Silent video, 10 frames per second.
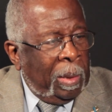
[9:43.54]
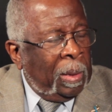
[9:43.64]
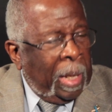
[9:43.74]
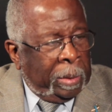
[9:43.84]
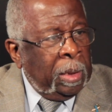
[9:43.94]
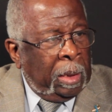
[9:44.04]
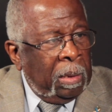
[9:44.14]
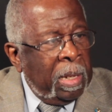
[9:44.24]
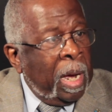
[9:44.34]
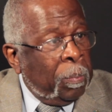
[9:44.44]
a good
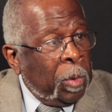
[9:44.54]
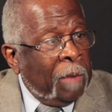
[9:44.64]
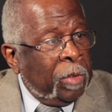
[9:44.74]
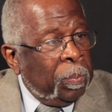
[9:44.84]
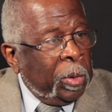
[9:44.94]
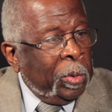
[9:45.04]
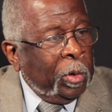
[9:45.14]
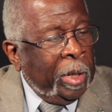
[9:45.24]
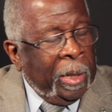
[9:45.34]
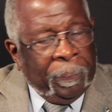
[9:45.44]
nonprofit
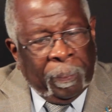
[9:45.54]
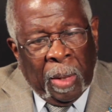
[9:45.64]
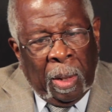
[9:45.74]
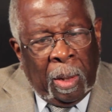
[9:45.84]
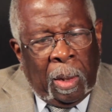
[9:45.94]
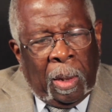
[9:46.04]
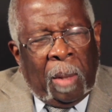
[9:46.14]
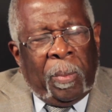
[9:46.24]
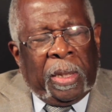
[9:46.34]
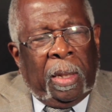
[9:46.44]
program.
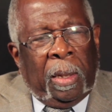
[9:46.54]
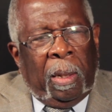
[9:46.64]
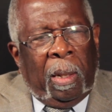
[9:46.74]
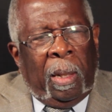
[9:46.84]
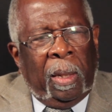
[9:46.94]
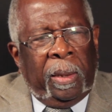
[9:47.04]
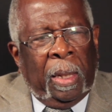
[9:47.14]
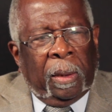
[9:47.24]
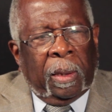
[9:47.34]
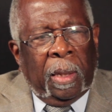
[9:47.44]
But then the
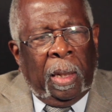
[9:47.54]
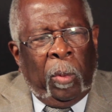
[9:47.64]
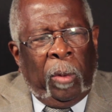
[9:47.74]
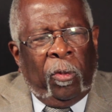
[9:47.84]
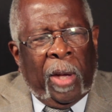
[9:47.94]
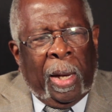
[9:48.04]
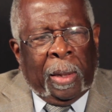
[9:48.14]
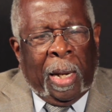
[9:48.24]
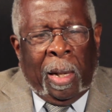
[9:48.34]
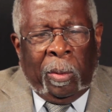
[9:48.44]
other thing we found
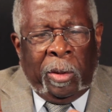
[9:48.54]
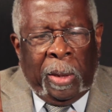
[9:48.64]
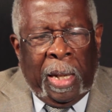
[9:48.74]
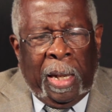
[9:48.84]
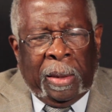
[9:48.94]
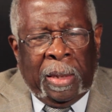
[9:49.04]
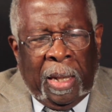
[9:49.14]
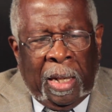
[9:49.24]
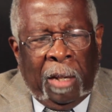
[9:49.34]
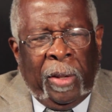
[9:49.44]
out, you had to
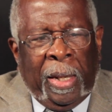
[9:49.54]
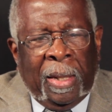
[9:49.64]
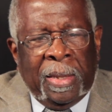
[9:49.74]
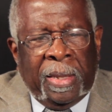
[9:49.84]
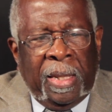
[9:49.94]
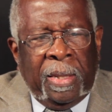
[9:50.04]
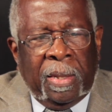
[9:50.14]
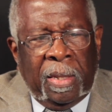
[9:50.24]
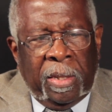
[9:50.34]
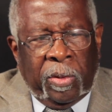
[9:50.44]
have a
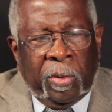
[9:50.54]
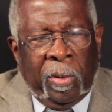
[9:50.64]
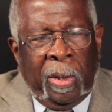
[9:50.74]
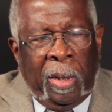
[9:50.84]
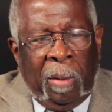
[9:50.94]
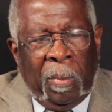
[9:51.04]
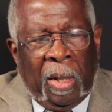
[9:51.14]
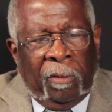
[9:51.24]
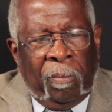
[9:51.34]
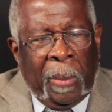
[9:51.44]
consistent stream
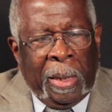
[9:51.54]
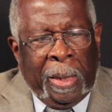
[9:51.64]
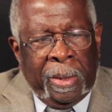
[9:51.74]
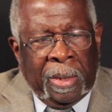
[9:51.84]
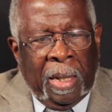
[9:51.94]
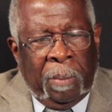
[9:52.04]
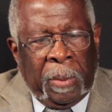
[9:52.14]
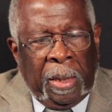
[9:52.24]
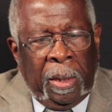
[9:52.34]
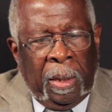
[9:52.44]
of monies
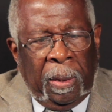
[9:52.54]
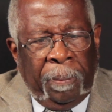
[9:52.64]
coming in.